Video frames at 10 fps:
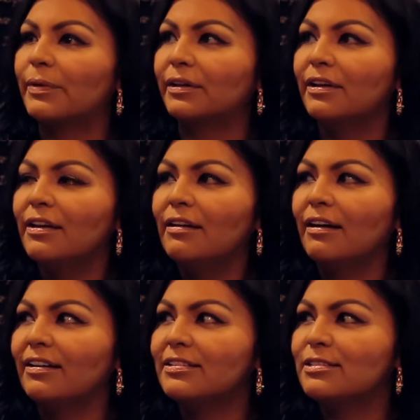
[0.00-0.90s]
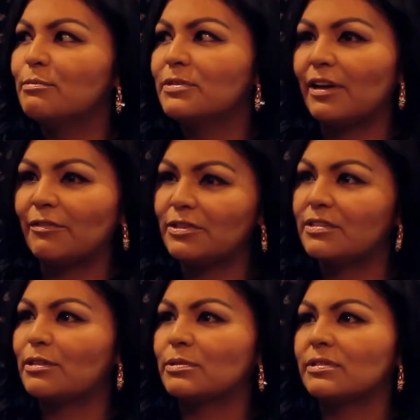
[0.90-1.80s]
But it seems like ever
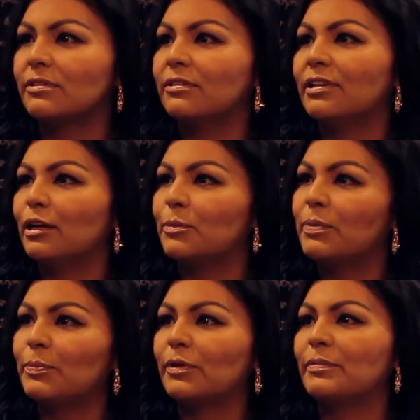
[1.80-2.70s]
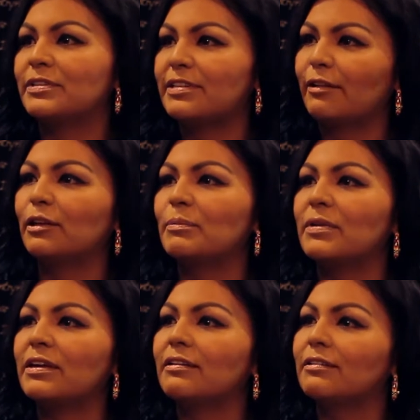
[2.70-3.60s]
since I was a little kid, people have been telling
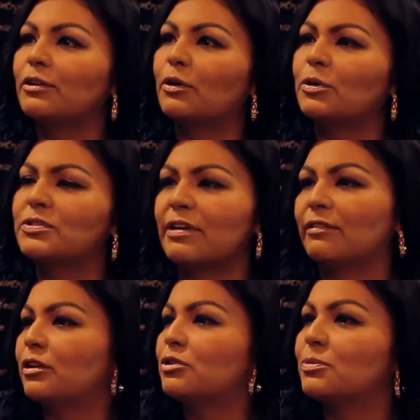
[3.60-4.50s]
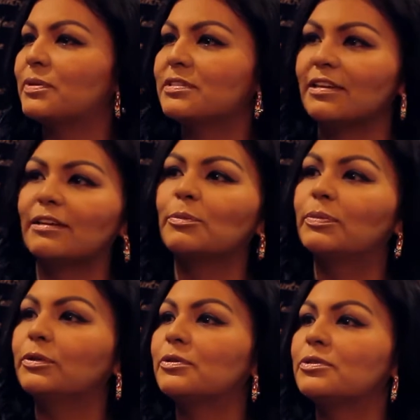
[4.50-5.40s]
me, you sound like you should be singing the
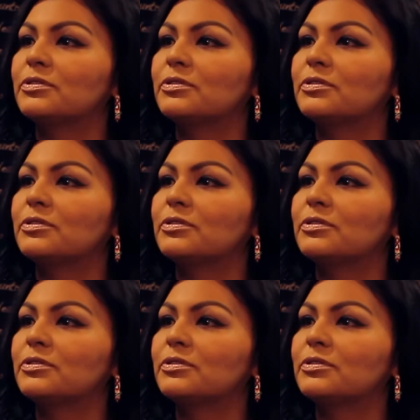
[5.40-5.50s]
blues.